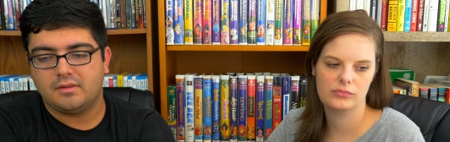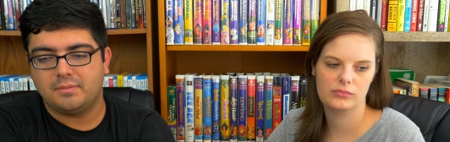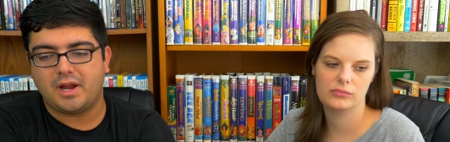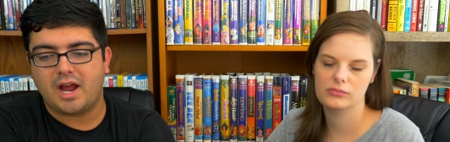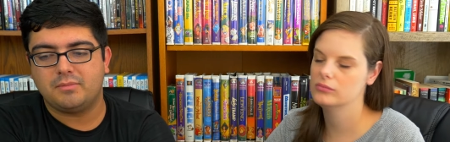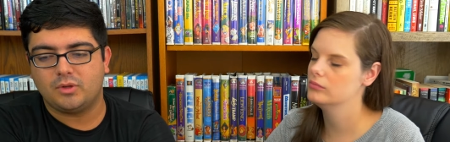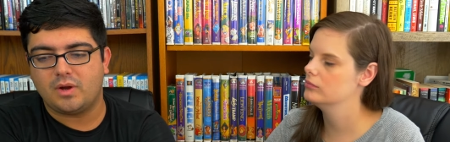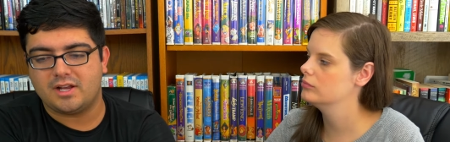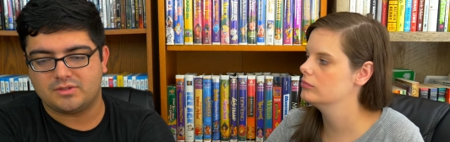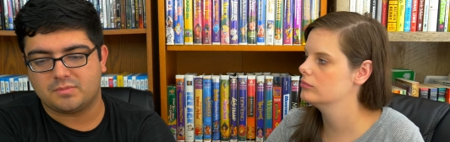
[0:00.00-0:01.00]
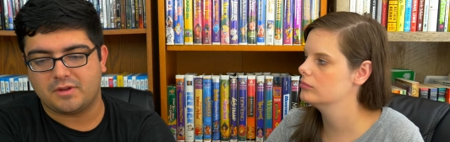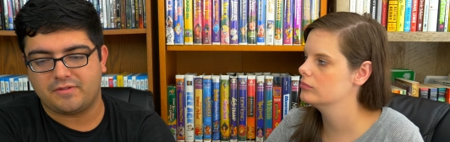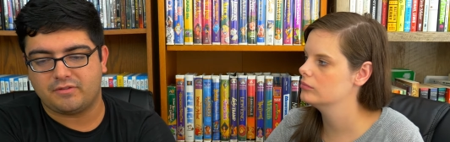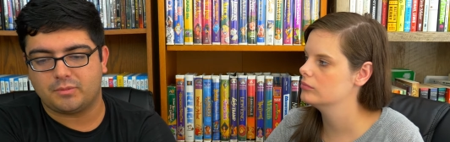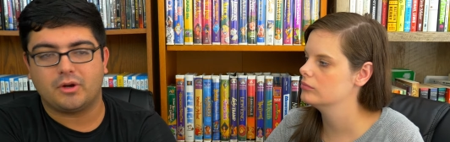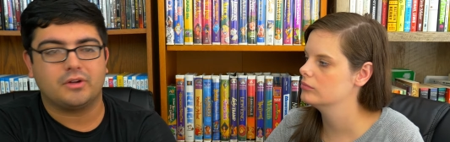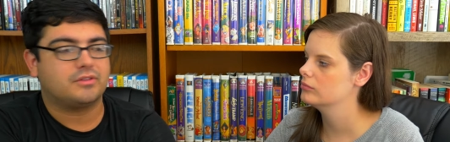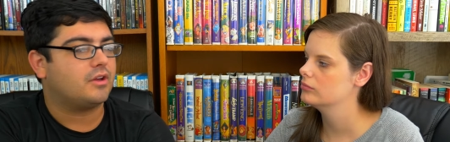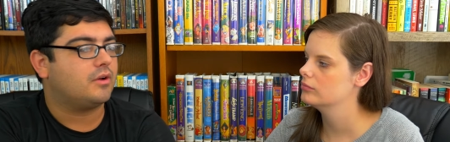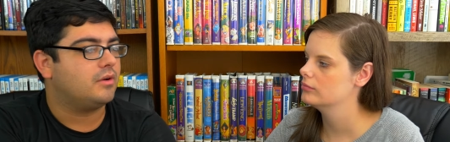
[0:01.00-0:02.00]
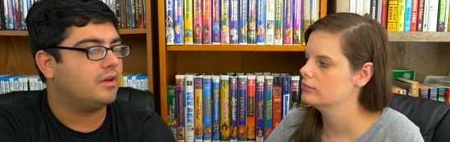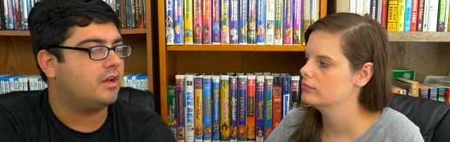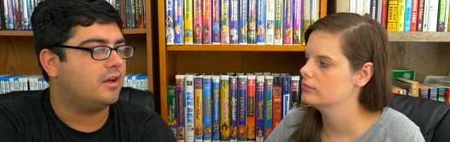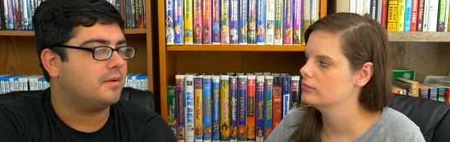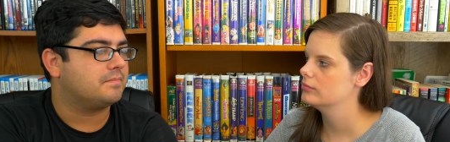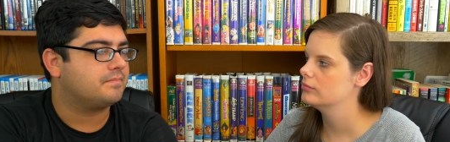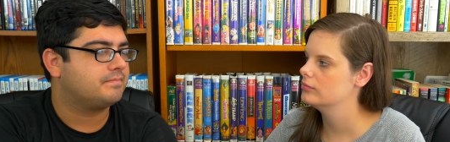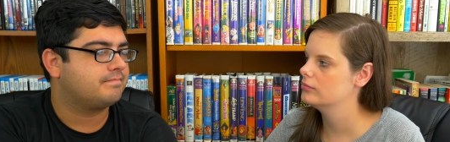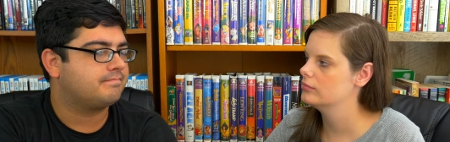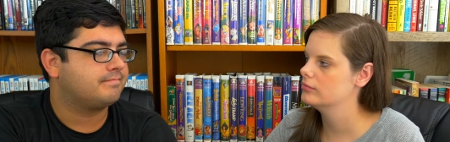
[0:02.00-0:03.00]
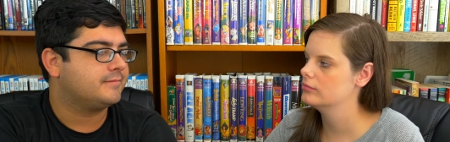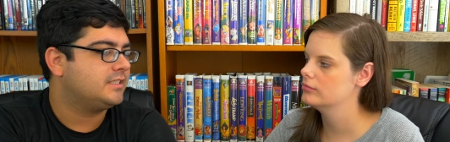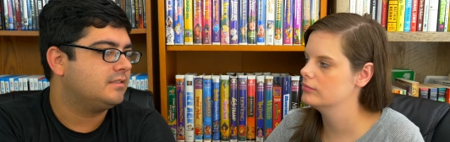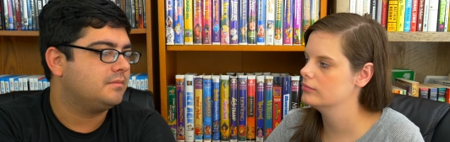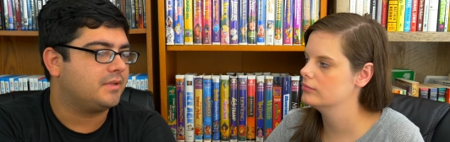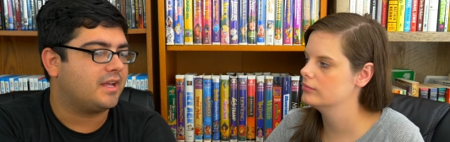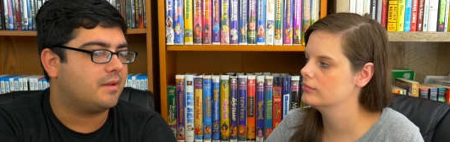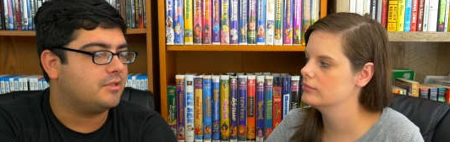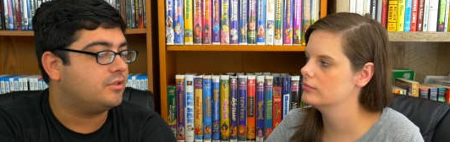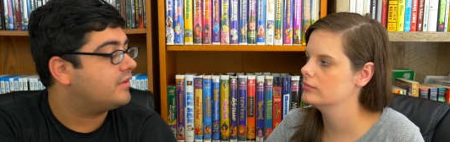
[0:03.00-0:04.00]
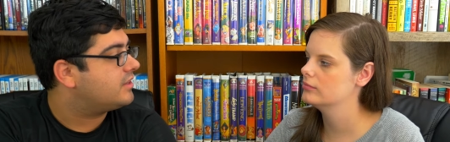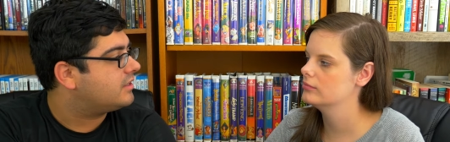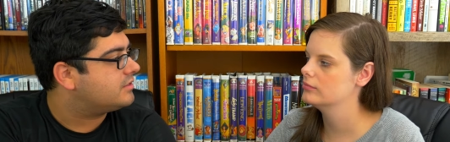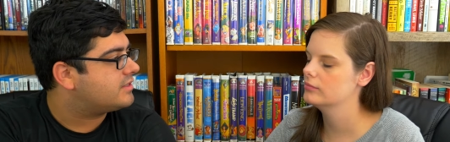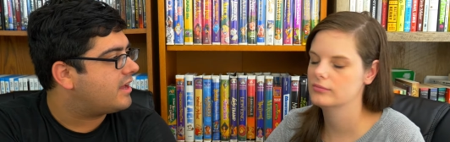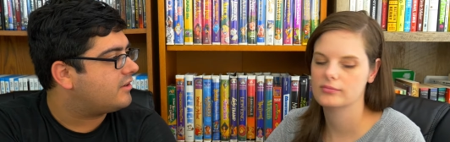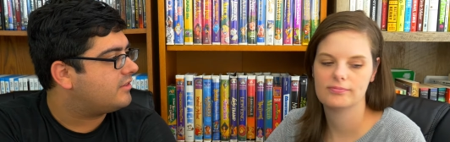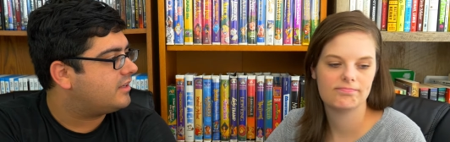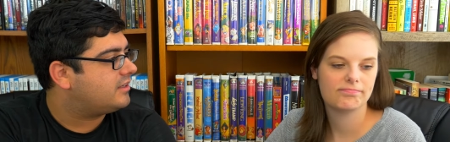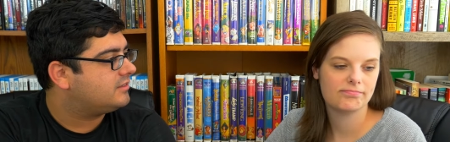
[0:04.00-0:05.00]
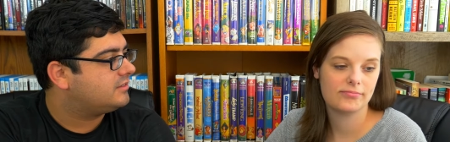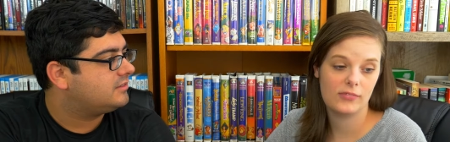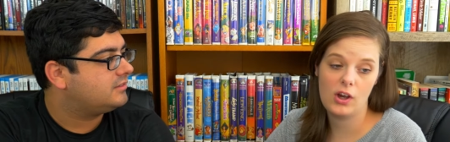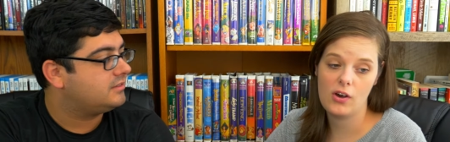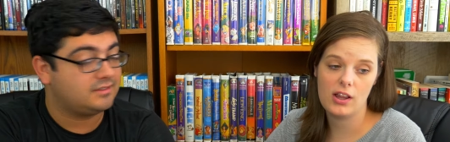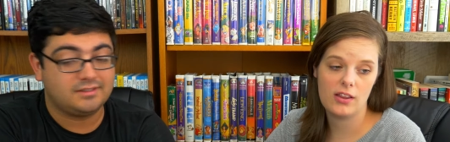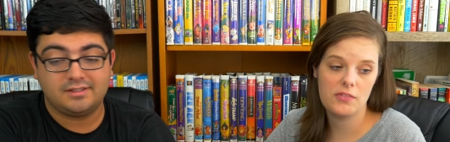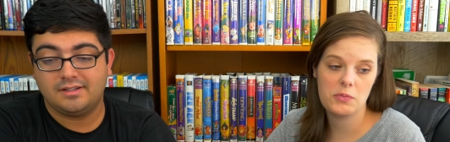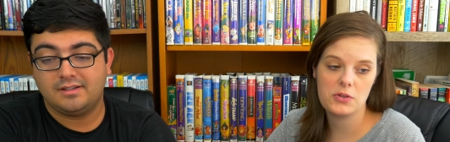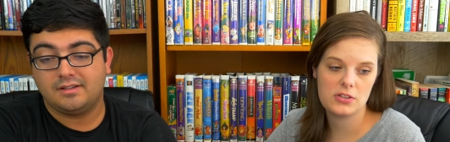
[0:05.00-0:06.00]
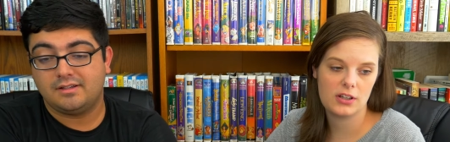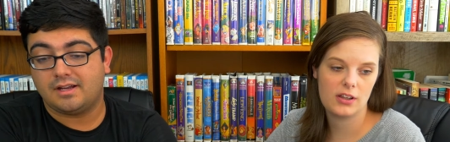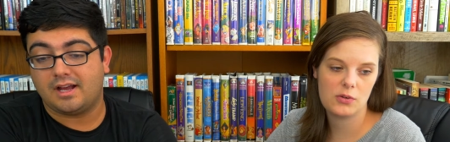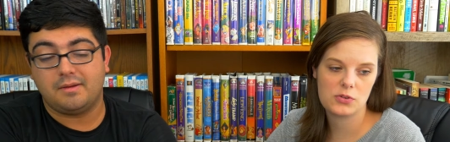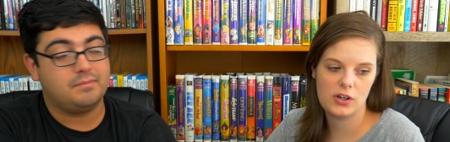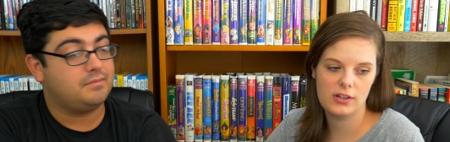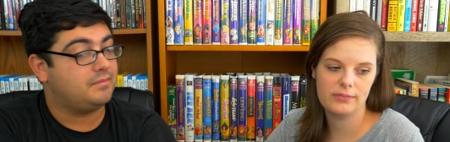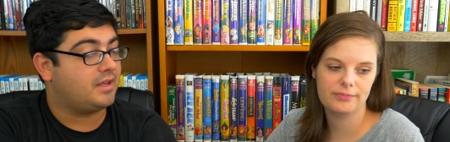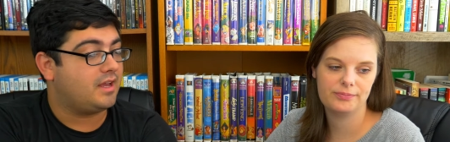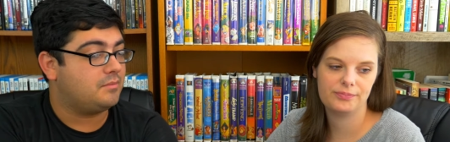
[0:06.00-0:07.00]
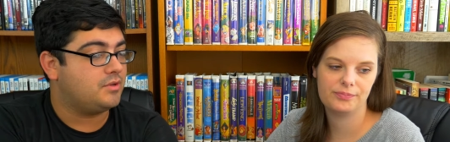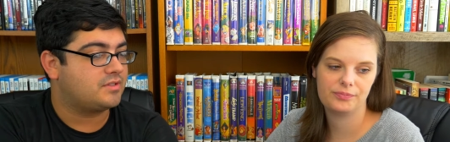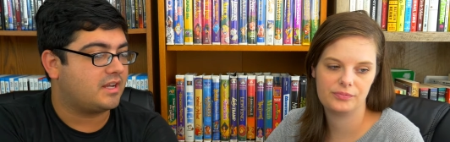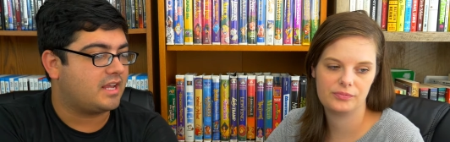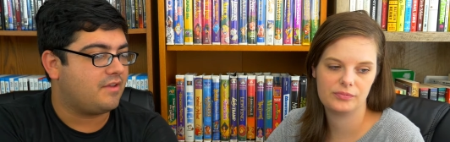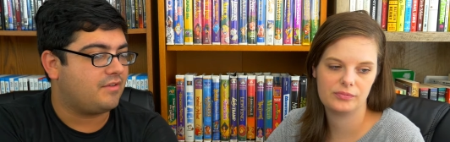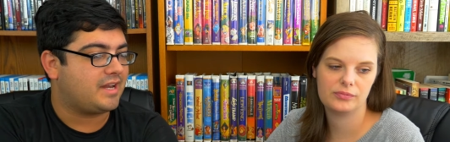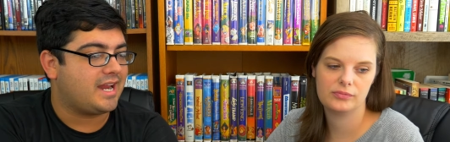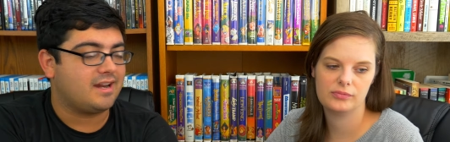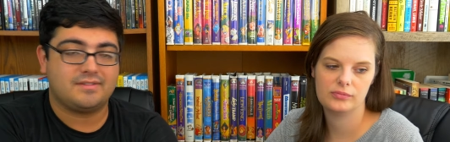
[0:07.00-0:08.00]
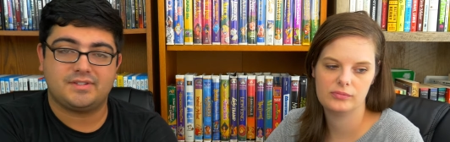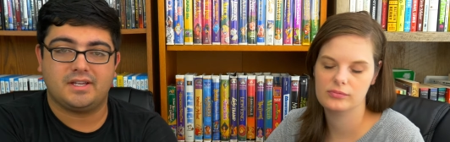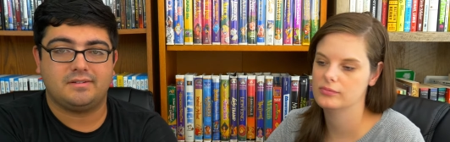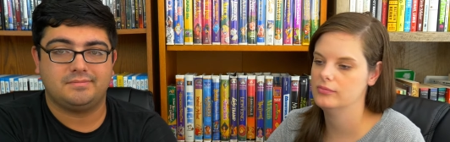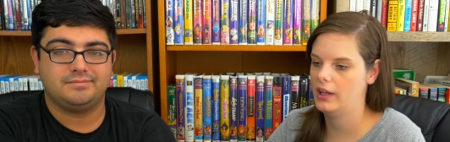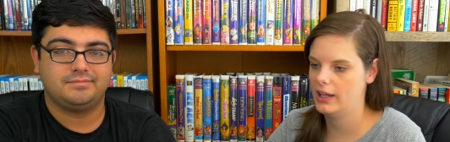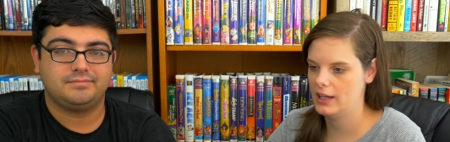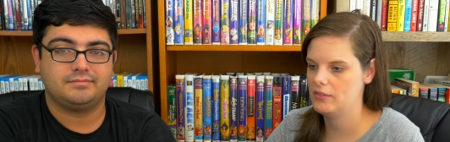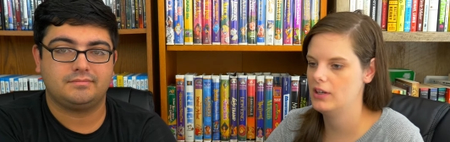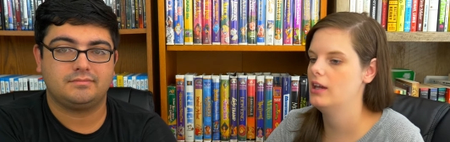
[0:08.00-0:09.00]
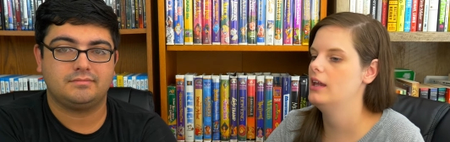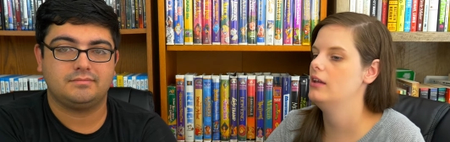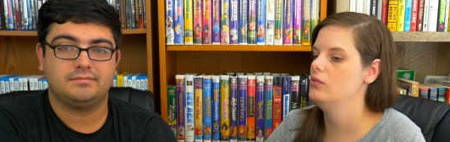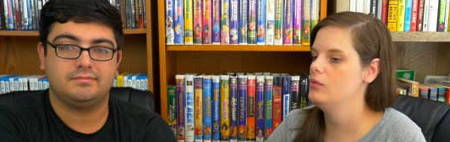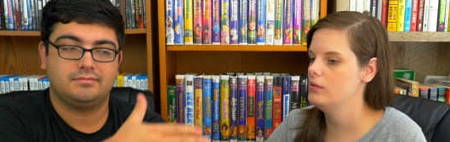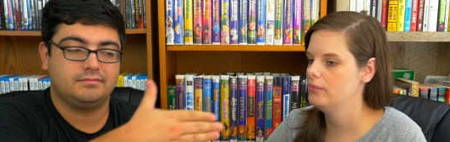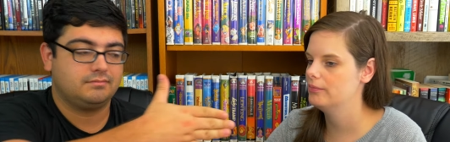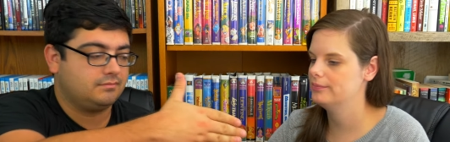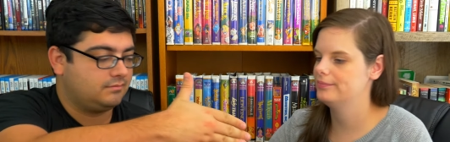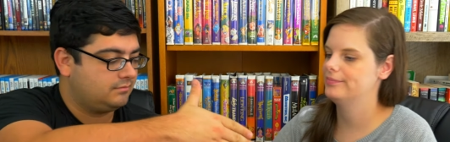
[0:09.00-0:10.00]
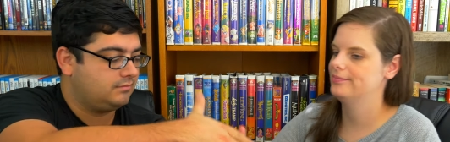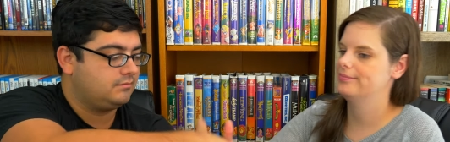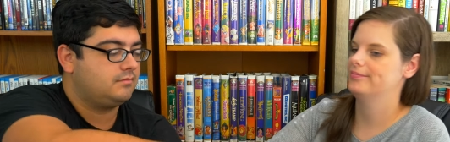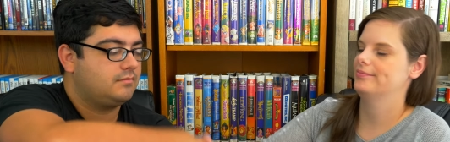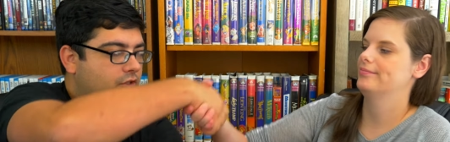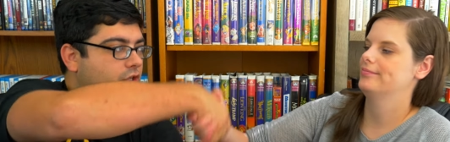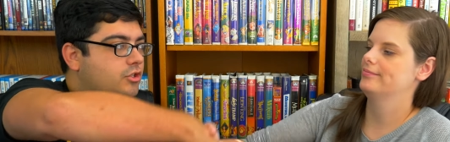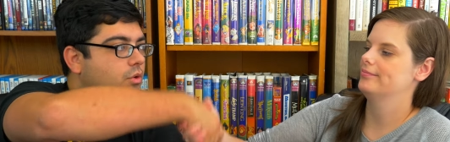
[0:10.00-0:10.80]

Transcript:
Speaker 1: the Behind Blue Eyes was my favorite part though. Um, yeah, I mean, do you have anything else to add on that?
Speaker 2: No, I love the music. I, I great. Yeah,
Speaker 1: music I gave an 8 out of 10.
Speaker 2: I gave it an 8 as well.
Speaker 1: Good